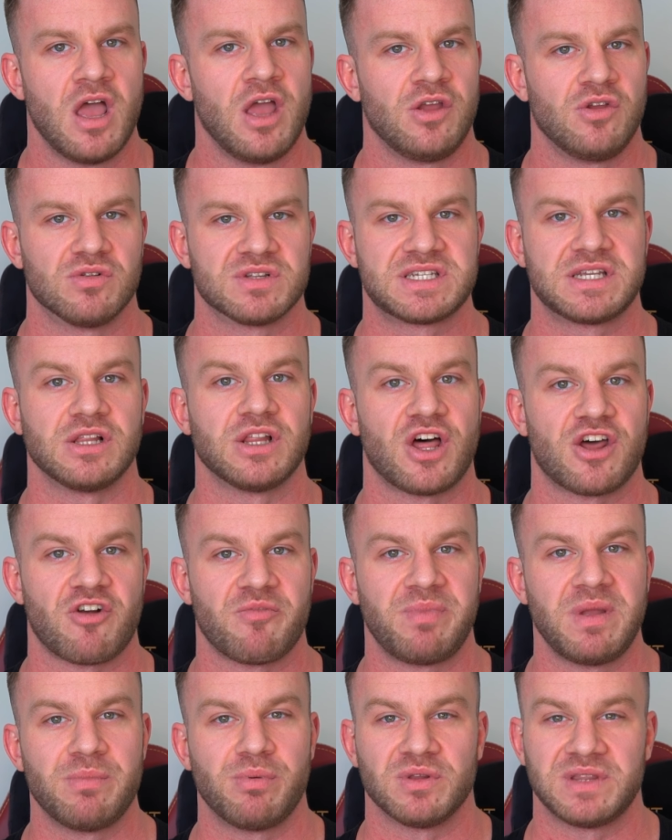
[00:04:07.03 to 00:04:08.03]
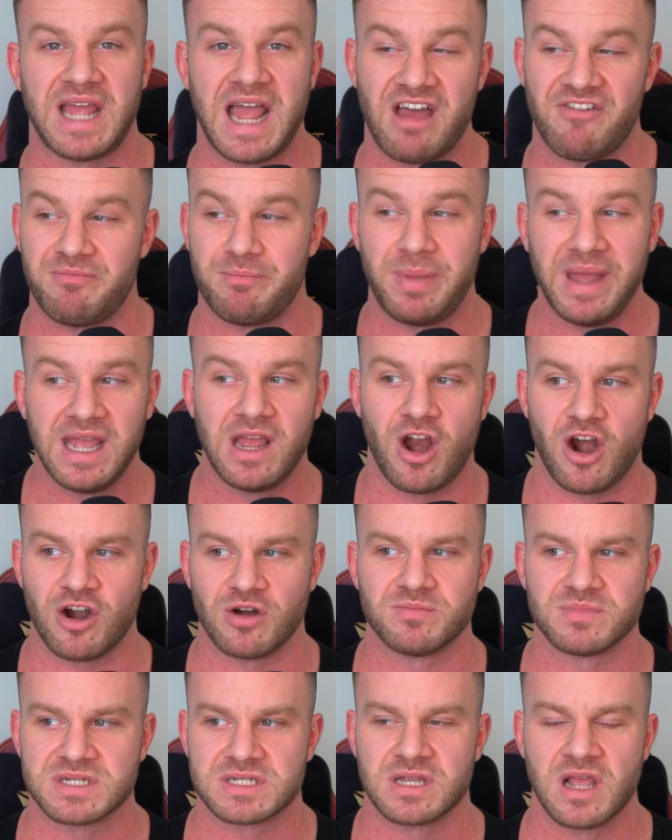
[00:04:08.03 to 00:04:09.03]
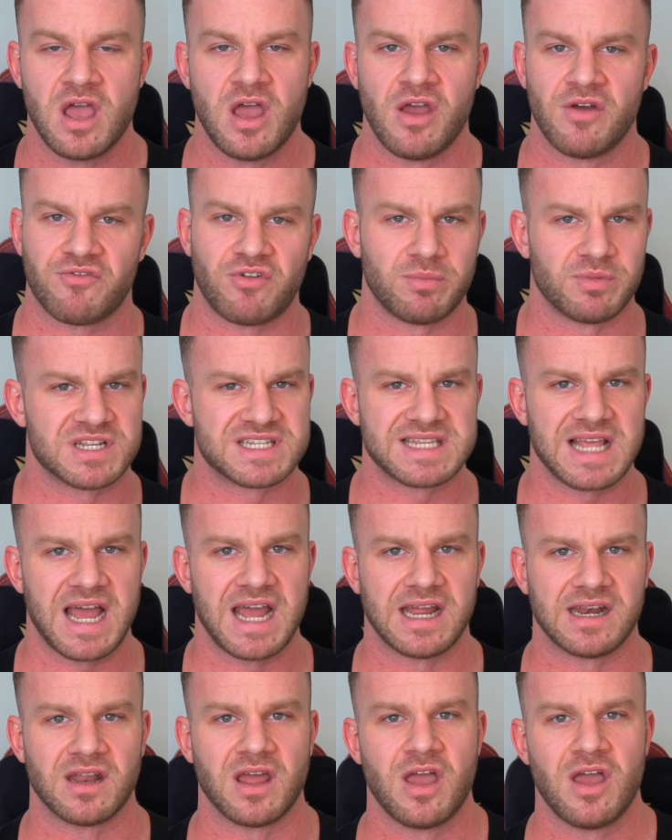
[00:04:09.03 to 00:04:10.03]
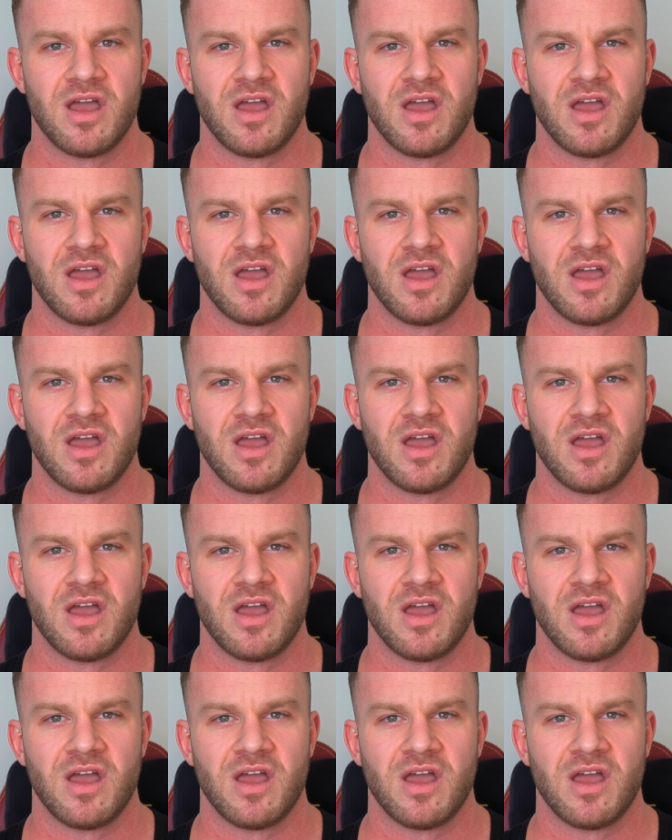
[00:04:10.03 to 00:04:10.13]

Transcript: You'll see a lot of people, they have big arms from the side,